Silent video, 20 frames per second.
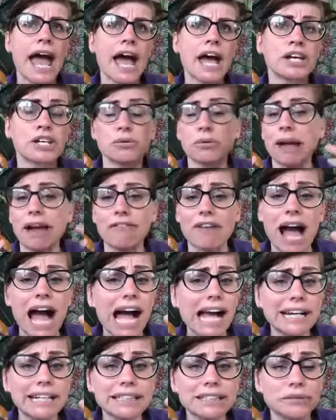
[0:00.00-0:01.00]
Do we have
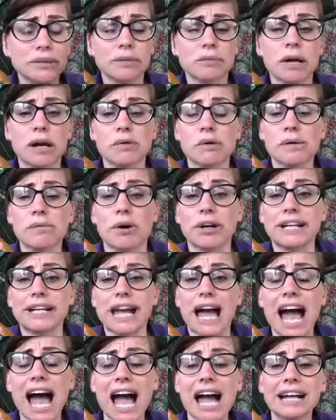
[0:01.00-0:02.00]
eyes? Are we wanting
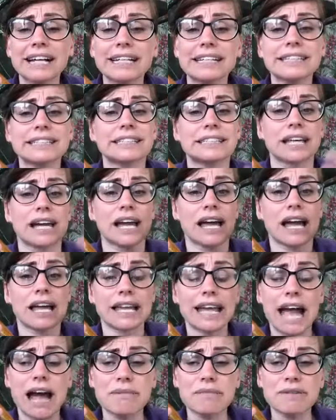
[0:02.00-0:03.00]
eyes?
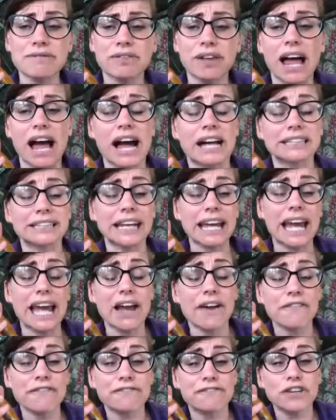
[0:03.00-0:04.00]
Camouflage.
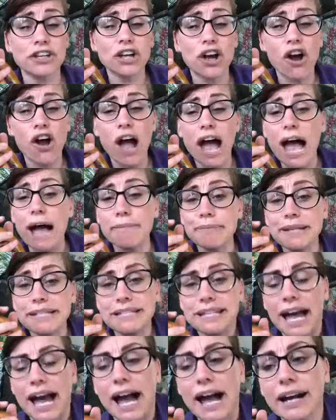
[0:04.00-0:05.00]
For your
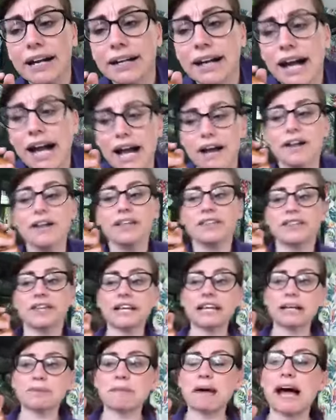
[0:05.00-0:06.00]
habitat,
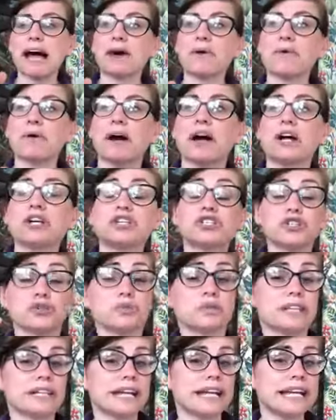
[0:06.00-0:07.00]
think about, do
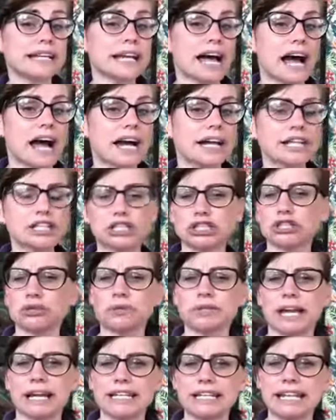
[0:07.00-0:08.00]
they need eyes? Do
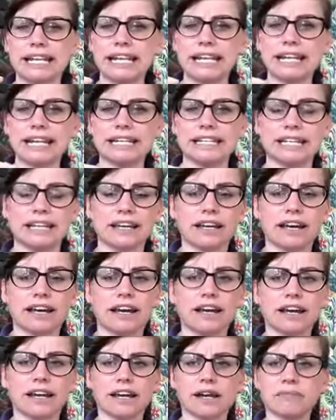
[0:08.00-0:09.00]
they need
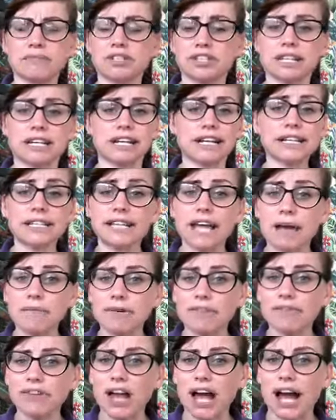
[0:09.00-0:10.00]
to
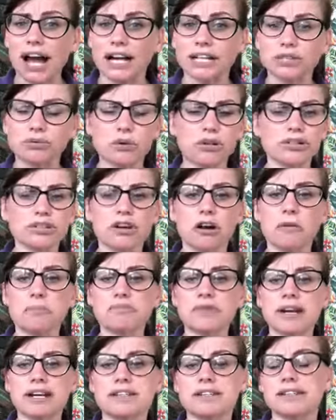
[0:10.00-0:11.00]
camouflage? What sort of
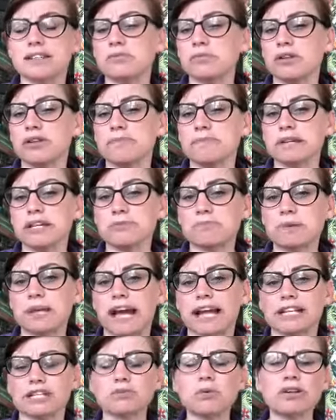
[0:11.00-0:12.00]
predators will they be up
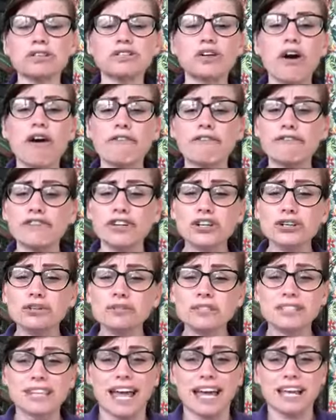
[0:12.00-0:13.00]
against? What sort of
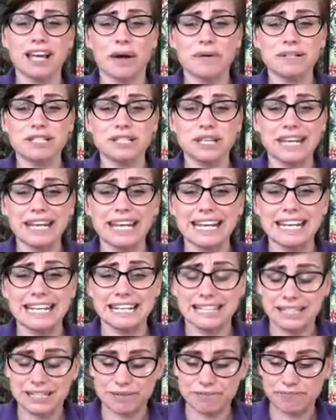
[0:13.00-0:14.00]
food are they going to
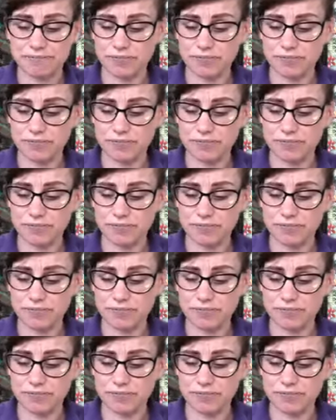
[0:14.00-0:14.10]
eat?